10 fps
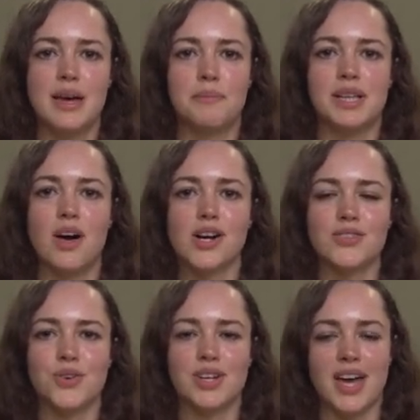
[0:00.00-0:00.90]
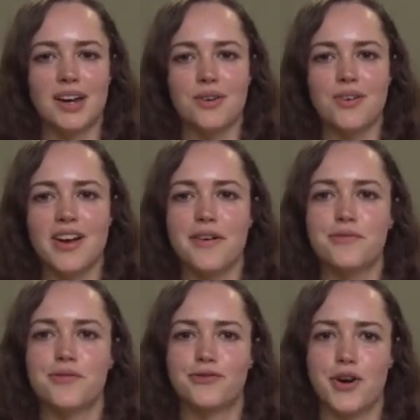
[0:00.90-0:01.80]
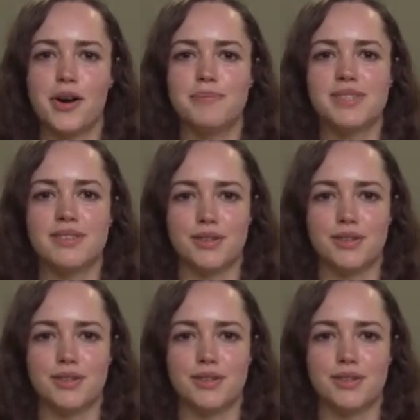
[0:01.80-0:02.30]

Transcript: belong to a category of verbs